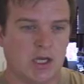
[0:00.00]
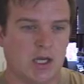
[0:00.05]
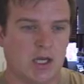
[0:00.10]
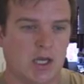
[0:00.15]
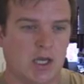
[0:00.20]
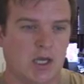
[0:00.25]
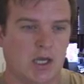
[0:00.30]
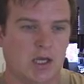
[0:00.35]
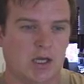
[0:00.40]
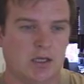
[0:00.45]

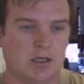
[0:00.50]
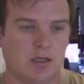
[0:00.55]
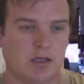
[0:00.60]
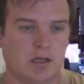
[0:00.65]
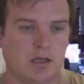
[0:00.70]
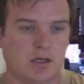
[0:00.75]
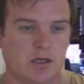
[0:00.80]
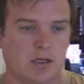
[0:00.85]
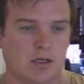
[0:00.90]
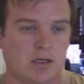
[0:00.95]
And,
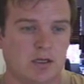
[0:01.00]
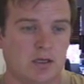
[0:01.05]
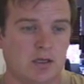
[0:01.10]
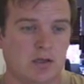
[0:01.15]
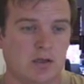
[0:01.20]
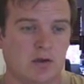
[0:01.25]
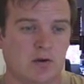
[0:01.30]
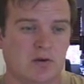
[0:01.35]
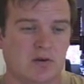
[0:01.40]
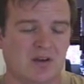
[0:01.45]

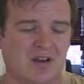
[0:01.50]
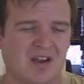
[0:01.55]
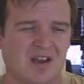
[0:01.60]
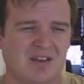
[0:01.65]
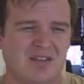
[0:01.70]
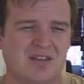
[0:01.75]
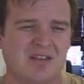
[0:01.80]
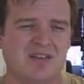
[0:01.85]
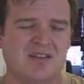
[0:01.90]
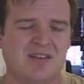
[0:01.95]

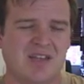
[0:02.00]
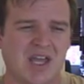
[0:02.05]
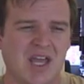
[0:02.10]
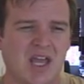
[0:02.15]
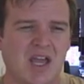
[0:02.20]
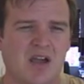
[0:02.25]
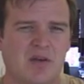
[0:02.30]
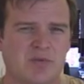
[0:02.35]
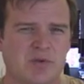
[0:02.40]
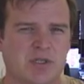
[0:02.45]
the
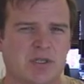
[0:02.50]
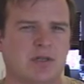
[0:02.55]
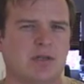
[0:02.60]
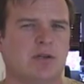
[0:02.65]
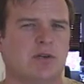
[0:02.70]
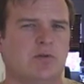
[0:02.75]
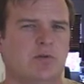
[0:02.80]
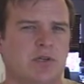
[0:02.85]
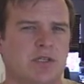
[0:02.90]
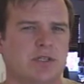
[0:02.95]
day I was going
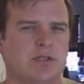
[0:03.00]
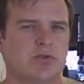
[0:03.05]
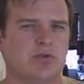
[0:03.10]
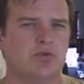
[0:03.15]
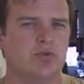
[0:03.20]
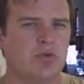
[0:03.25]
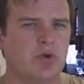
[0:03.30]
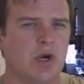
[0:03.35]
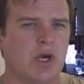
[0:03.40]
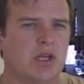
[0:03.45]
to quit
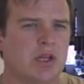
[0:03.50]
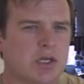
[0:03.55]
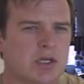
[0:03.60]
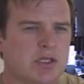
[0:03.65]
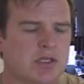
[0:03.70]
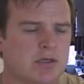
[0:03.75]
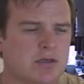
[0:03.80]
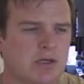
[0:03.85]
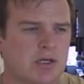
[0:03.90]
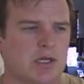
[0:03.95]
school, I
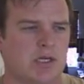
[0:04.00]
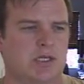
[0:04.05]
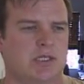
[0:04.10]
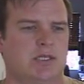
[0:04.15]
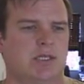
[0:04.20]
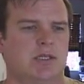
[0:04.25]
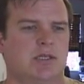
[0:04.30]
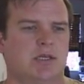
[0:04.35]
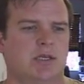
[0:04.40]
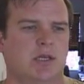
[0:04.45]
looked at her and I
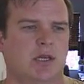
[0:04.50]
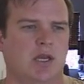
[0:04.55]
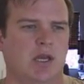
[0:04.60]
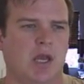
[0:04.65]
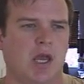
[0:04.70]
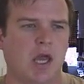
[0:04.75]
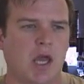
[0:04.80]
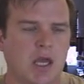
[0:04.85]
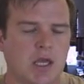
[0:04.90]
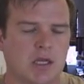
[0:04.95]
said,
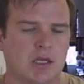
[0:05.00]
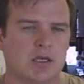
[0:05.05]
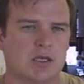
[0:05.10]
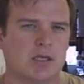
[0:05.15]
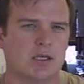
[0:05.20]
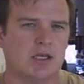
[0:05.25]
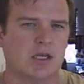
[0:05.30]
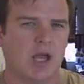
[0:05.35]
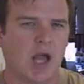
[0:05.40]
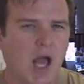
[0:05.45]
hey,
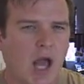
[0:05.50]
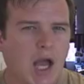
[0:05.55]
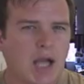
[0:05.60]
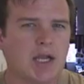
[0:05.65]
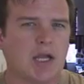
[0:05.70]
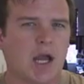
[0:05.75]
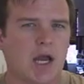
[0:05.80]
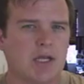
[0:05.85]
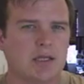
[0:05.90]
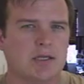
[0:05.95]
I
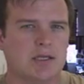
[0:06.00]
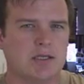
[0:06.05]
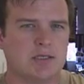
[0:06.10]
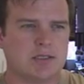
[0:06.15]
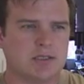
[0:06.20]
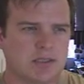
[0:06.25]
got this.